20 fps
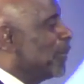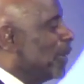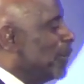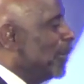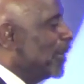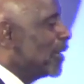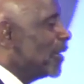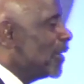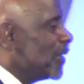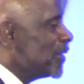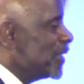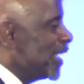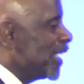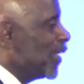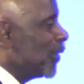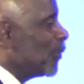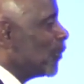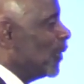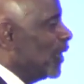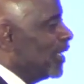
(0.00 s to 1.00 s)
simply
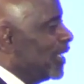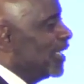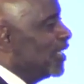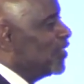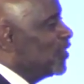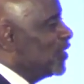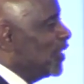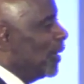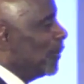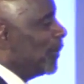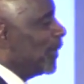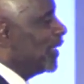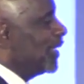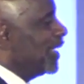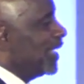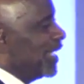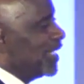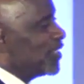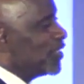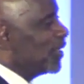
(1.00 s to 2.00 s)
because they could run and jump
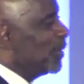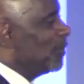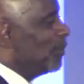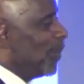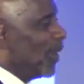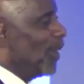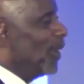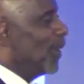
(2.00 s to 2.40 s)
and catch a